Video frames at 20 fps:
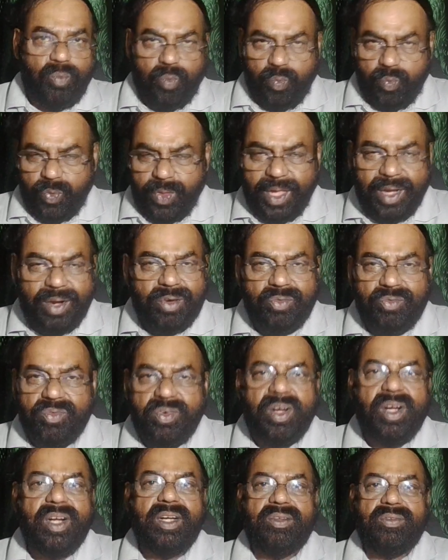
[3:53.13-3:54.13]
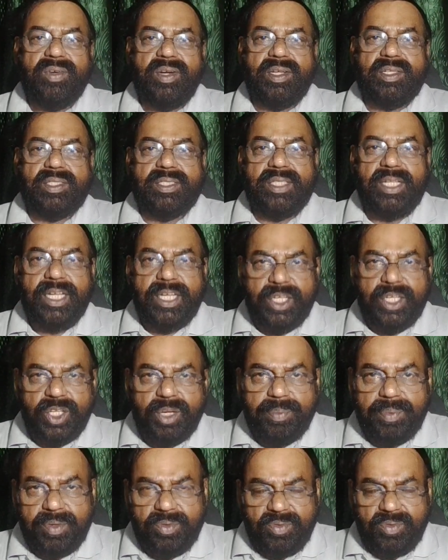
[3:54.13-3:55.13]
They are not world wars, they are
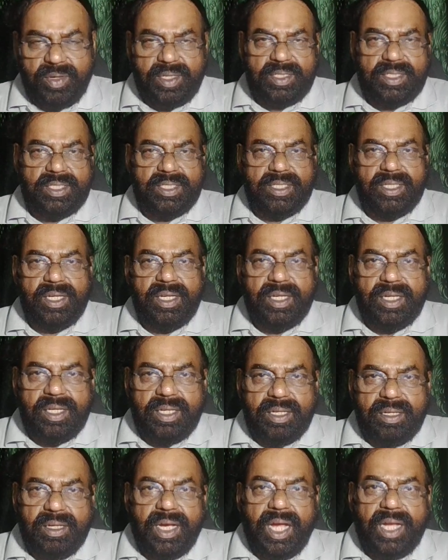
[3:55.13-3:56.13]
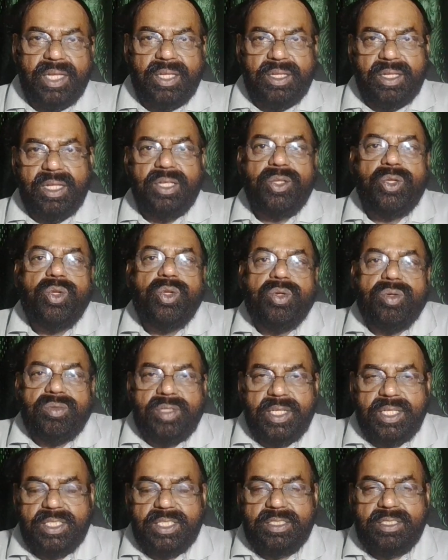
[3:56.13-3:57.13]
European wars. And
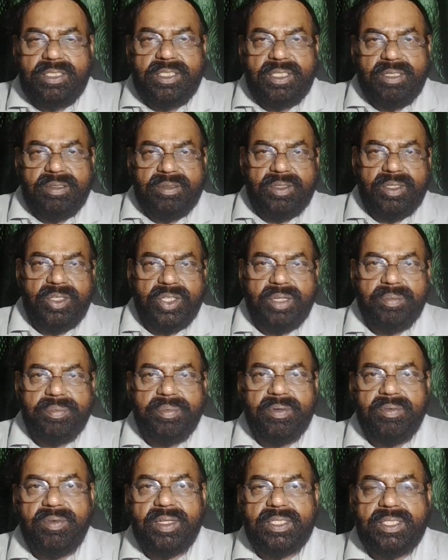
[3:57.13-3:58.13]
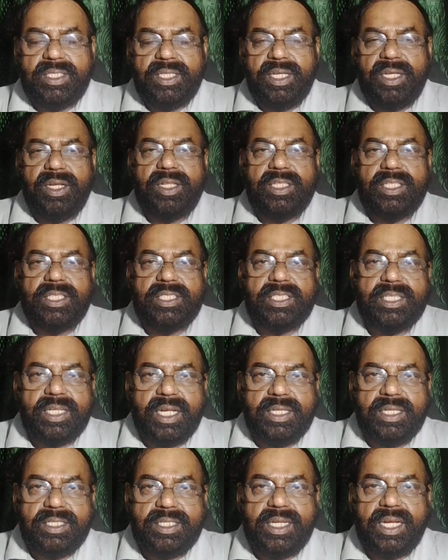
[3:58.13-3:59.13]
the history of the European wars thing, this
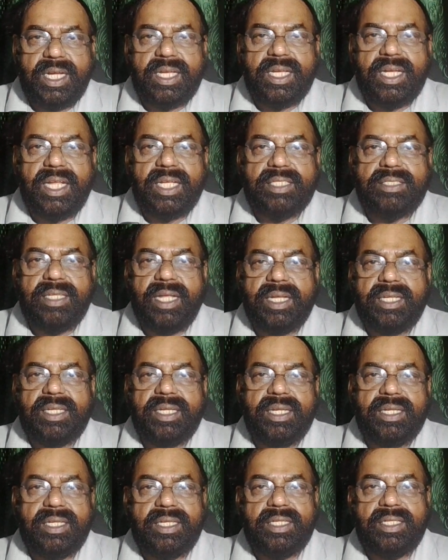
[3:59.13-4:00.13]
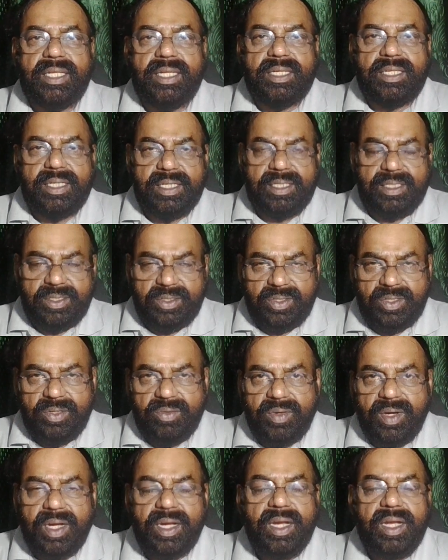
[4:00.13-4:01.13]
country attacks that country, then turns into
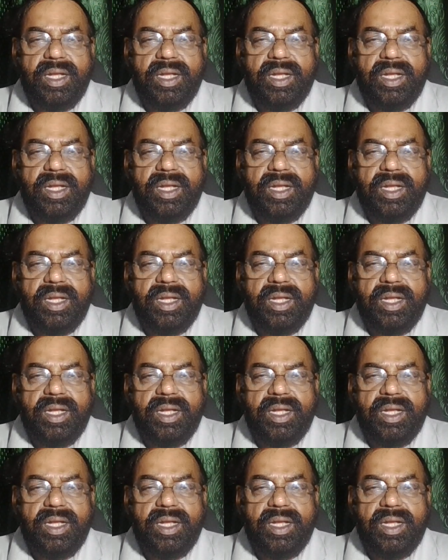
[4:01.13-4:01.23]
war.